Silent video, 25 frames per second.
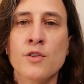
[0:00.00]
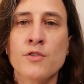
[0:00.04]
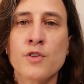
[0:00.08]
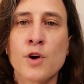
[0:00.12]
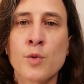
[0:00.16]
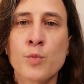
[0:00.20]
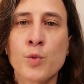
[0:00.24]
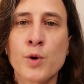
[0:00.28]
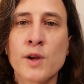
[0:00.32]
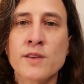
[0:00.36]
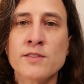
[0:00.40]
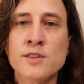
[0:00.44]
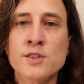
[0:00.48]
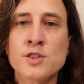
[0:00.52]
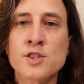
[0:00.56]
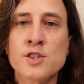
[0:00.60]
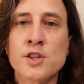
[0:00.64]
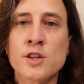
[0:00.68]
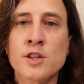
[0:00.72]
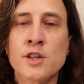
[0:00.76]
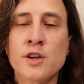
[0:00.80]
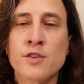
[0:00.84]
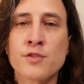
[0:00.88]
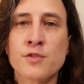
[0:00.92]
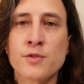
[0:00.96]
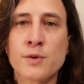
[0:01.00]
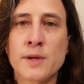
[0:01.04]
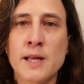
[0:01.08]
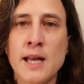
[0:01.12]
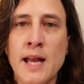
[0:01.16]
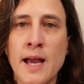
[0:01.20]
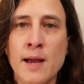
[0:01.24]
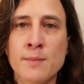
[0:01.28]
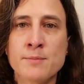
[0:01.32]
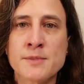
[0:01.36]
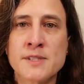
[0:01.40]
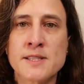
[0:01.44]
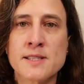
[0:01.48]
For prevention of
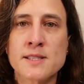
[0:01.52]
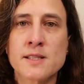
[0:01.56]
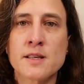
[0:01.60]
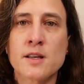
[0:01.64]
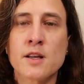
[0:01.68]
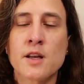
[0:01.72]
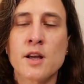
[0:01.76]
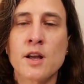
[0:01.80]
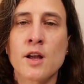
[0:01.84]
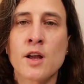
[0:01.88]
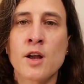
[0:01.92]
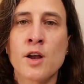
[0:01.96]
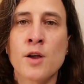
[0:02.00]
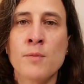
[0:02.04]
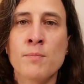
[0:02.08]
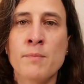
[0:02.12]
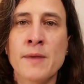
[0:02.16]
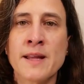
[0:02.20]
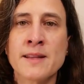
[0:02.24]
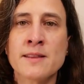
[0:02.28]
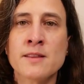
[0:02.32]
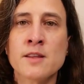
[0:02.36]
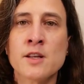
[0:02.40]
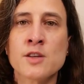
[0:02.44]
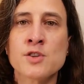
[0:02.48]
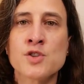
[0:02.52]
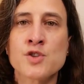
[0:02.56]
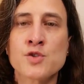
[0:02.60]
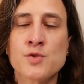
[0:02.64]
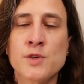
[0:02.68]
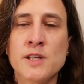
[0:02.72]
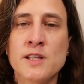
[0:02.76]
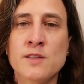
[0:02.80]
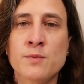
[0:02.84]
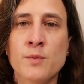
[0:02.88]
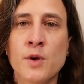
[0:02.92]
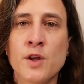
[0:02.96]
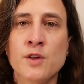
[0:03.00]
relapse, a maintenance
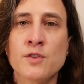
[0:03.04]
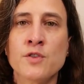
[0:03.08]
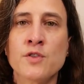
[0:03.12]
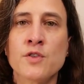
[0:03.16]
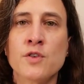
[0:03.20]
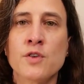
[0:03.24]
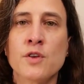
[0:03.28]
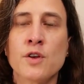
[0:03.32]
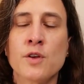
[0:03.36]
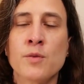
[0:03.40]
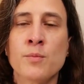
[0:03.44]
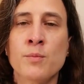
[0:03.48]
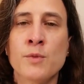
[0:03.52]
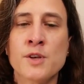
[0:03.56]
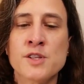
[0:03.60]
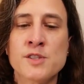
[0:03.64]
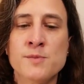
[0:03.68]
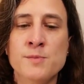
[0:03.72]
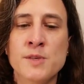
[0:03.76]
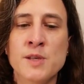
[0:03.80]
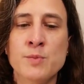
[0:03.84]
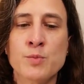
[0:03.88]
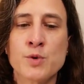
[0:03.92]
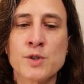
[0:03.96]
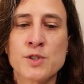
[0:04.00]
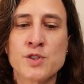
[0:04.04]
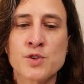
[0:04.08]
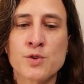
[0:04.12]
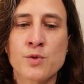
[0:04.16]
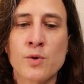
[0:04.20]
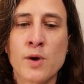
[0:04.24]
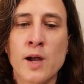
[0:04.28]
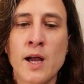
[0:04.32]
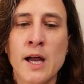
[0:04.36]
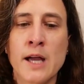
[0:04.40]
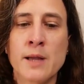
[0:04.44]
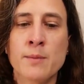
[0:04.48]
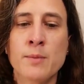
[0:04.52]
treatment must be
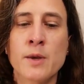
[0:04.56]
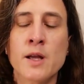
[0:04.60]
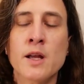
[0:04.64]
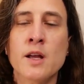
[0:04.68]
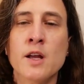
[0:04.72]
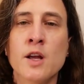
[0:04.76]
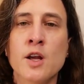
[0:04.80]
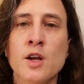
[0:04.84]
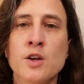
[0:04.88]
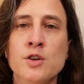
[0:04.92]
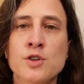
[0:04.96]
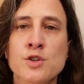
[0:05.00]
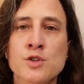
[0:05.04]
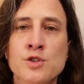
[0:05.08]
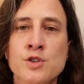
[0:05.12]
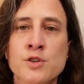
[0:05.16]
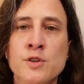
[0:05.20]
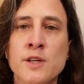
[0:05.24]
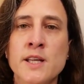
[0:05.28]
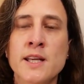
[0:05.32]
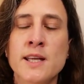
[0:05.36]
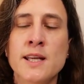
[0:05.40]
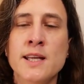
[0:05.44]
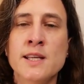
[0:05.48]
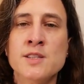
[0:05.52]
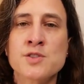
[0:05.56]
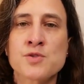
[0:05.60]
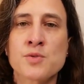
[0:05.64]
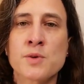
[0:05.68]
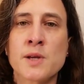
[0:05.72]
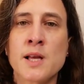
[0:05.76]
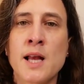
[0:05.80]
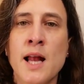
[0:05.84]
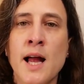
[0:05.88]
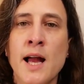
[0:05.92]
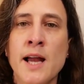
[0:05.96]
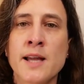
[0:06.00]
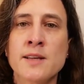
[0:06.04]
prescribed. Usually it
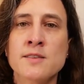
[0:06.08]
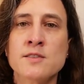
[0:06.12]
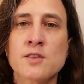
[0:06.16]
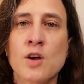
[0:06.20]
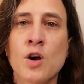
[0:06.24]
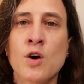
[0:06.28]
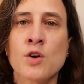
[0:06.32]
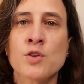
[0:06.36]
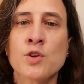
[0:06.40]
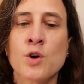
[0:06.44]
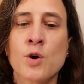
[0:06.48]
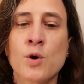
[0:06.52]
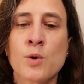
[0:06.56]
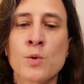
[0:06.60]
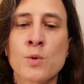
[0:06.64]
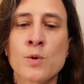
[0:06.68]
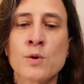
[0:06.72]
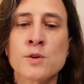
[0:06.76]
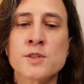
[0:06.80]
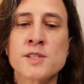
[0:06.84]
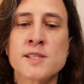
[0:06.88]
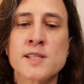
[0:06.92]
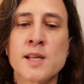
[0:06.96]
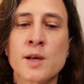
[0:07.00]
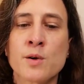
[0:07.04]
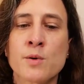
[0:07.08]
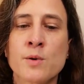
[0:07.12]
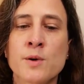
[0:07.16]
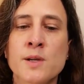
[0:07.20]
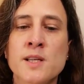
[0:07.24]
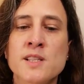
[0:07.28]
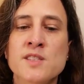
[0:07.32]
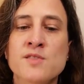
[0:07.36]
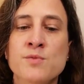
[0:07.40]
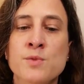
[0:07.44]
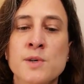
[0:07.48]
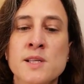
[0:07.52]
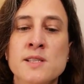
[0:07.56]
relies on oral
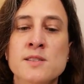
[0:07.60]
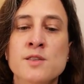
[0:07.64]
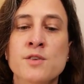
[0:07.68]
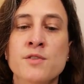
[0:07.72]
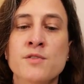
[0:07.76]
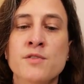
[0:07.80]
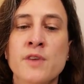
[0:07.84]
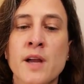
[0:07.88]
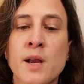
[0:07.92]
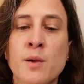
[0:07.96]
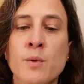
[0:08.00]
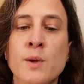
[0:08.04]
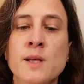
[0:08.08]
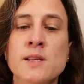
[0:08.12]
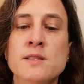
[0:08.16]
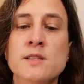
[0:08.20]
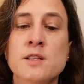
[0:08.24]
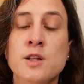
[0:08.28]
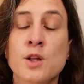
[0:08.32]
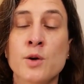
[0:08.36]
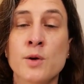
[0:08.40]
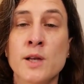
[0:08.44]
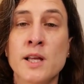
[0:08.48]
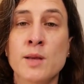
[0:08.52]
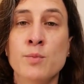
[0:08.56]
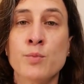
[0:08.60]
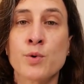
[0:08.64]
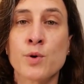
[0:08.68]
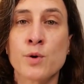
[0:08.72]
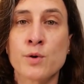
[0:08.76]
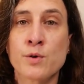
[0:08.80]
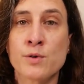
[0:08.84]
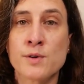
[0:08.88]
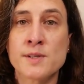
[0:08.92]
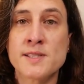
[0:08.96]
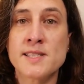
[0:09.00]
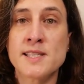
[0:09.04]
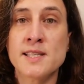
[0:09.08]
steroids with a very slowly
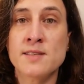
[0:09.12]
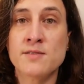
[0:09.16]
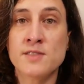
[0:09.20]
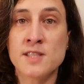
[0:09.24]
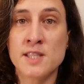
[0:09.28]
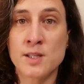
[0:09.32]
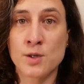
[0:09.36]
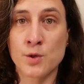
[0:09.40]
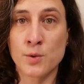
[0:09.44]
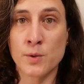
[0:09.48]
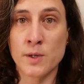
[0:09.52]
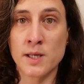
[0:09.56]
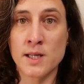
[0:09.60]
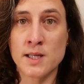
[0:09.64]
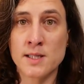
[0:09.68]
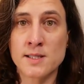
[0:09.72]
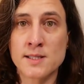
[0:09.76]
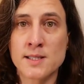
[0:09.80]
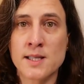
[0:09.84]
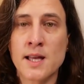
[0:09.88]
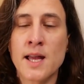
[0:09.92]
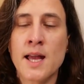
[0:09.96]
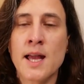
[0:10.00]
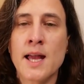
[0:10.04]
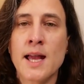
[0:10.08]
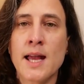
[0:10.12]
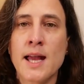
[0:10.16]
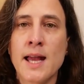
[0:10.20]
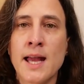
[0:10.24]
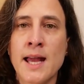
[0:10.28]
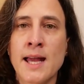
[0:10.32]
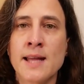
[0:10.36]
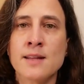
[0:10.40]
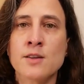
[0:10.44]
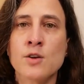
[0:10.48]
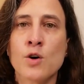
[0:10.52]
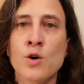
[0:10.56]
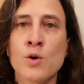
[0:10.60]
progressive decrease,
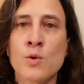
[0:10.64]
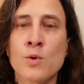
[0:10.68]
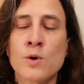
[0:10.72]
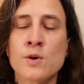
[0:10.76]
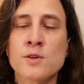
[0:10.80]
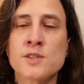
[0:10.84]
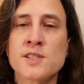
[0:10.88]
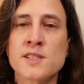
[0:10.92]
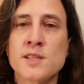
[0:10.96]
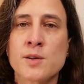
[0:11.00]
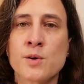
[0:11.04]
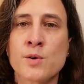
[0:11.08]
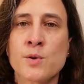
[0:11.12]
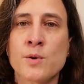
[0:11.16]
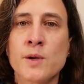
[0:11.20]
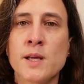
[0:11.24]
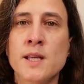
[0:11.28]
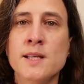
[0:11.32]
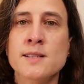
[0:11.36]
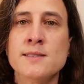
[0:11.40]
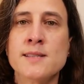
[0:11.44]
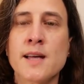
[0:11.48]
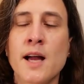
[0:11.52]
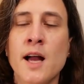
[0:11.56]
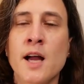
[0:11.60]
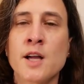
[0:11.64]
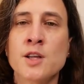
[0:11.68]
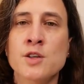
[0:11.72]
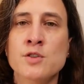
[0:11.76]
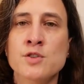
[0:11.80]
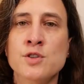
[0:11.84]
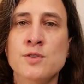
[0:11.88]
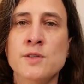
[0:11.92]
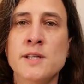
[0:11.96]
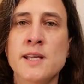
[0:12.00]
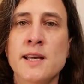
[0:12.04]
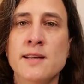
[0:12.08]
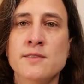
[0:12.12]
and oral steroids are
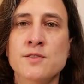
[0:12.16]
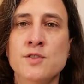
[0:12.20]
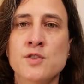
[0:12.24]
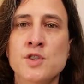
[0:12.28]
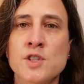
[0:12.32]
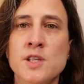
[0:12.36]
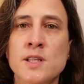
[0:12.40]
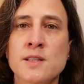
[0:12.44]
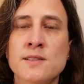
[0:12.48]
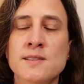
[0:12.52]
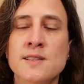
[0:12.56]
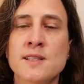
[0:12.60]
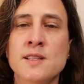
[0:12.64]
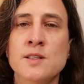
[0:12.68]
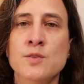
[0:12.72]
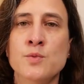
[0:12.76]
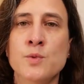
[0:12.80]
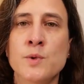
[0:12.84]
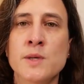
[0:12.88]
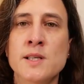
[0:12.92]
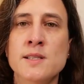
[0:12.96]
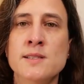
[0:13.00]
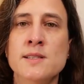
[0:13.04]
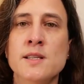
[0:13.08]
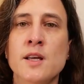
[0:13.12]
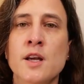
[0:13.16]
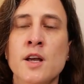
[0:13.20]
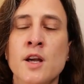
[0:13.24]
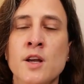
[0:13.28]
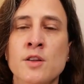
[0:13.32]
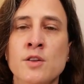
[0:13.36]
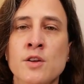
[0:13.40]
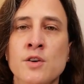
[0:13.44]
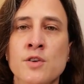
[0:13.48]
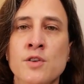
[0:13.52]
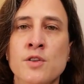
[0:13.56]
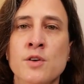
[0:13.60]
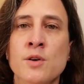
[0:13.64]
usually associated with
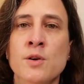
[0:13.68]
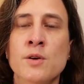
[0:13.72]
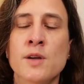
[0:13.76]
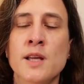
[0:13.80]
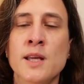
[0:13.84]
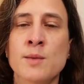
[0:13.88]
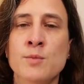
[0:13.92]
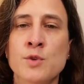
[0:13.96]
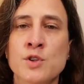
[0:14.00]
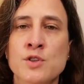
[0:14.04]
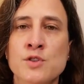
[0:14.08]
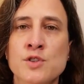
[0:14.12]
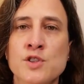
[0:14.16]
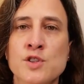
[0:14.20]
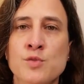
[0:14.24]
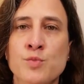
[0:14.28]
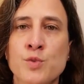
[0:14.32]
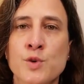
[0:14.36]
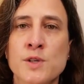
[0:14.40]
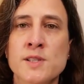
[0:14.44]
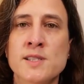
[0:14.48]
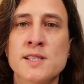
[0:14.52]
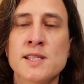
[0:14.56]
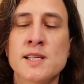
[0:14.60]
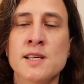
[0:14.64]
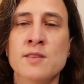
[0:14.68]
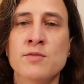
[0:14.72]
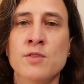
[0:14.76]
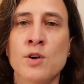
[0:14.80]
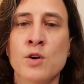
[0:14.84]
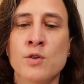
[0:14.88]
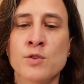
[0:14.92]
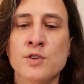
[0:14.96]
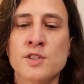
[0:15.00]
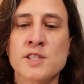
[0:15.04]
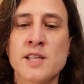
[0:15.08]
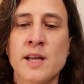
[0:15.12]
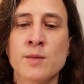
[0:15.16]
another immunosuppressive
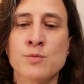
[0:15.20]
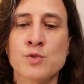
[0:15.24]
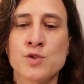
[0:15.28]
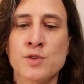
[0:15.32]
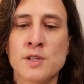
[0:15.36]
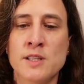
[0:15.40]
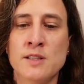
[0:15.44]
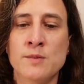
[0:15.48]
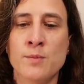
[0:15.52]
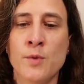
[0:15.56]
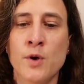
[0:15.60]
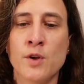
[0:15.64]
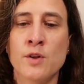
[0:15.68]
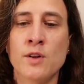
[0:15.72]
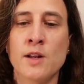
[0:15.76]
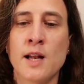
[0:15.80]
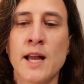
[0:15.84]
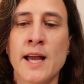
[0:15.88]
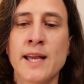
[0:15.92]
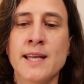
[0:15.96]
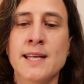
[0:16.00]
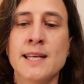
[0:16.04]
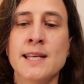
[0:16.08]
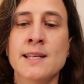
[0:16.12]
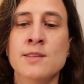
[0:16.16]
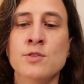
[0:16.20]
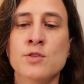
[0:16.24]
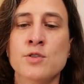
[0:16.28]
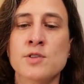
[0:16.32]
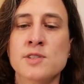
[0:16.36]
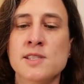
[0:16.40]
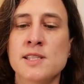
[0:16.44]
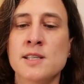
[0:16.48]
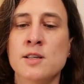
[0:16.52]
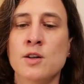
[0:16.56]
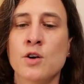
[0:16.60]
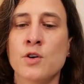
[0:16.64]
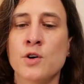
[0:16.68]
long-term treatment like
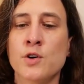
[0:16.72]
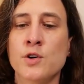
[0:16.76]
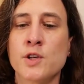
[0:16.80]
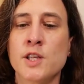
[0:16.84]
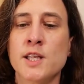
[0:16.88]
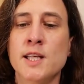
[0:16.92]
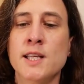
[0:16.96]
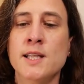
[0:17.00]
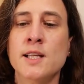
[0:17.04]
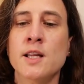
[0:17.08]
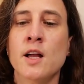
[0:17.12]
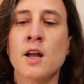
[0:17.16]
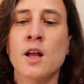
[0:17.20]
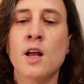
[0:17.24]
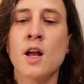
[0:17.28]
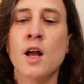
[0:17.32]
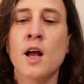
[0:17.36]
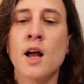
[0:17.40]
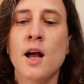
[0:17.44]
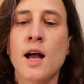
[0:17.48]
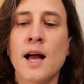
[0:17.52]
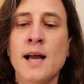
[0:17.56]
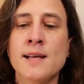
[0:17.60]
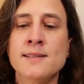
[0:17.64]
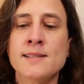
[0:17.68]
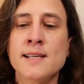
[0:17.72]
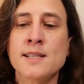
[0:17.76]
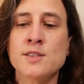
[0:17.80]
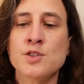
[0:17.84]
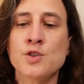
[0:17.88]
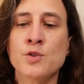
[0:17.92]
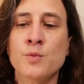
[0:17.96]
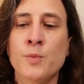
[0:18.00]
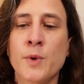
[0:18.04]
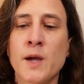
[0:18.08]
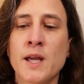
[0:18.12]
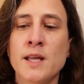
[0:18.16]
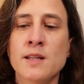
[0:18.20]
hydroxychloroquine,
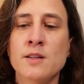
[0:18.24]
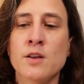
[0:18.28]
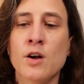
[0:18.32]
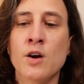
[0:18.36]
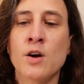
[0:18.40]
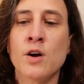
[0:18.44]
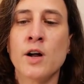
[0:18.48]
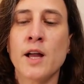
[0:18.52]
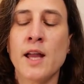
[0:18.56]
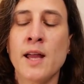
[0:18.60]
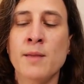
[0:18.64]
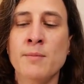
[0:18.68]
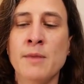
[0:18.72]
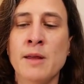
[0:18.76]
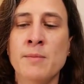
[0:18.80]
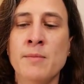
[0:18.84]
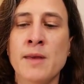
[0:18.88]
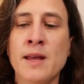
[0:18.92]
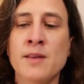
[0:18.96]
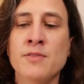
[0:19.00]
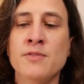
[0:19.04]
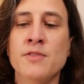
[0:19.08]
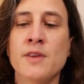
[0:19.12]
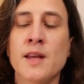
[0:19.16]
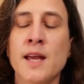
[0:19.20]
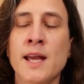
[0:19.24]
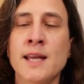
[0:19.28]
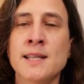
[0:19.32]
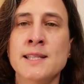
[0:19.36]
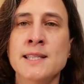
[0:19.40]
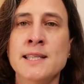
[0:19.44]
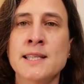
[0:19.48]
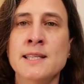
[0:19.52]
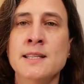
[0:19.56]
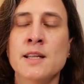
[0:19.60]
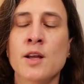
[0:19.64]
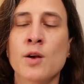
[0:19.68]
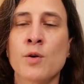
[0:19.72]
azathioprine or MMF, and
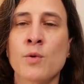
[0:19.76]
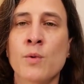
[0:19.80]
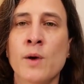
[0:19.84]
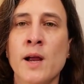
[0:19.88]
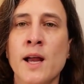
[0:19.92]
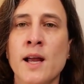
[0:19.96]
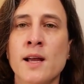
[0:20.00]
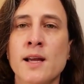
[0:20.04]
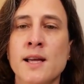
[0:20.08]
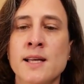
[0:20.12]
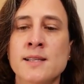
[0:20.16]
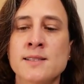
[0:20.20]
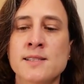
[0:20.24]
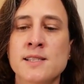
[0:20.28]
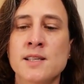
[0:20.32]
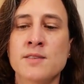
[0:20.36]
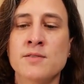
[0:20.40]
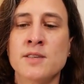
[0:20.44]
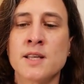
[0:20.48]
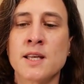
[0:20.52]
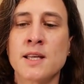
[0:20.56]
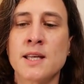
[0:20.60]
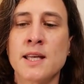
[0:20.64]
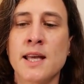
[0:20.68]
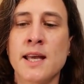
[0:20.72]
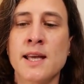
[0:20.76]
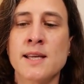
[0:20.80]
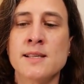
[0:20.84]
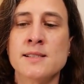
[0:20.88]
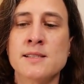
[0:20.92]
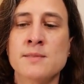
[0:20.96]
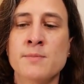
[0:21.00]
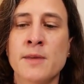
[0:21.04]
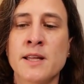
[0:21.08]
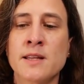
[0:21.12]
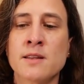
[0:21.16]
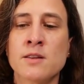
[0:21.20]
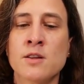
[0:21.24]
in rare and severe
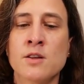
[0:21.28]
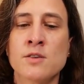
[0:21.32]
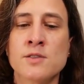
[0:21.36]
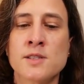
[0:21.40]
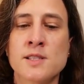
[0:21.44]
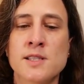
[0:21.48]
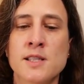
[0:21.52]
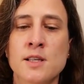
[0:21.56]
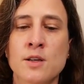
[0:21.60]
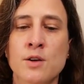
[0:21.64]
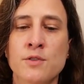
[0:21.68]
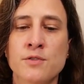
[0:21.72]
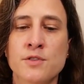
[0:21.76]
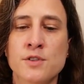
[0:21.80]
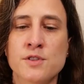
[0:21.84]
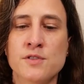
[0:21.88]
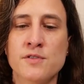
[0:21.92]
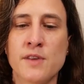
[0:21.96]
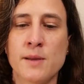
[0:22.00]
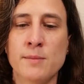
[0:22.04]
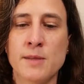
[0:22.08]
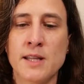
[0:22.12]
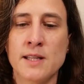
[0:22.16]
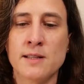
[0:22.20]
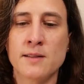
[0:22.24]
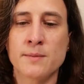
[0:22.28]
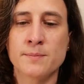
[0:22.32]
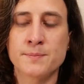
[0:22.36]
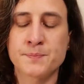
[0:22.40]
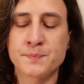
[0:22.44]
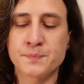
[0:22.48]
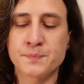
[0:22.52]
case, maintenance cyclophosphamide.